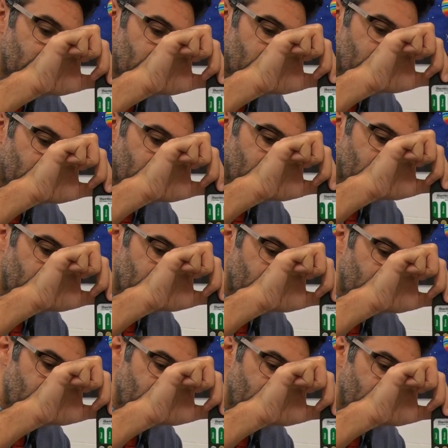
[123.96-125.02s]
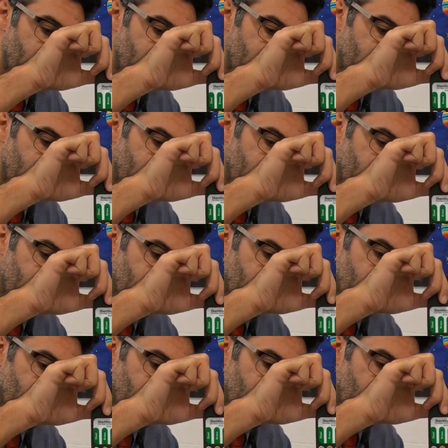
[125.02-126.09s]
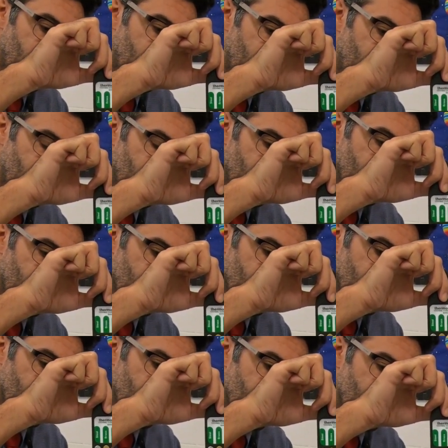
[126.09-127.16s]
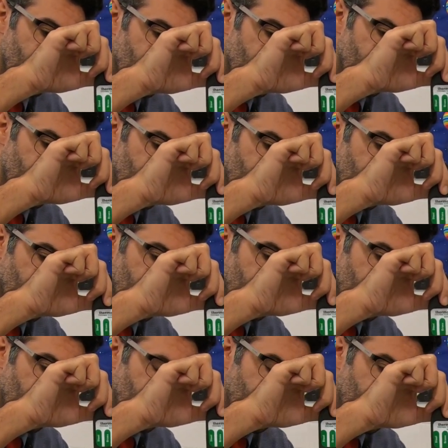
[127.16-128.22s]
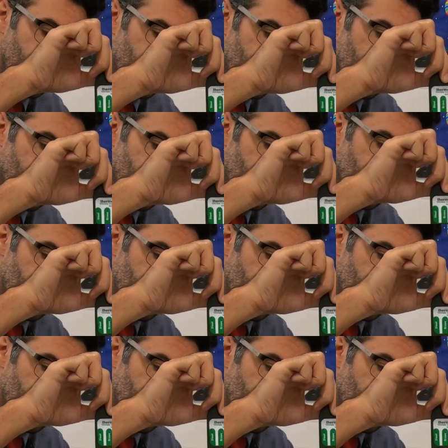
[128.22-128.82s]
(silence)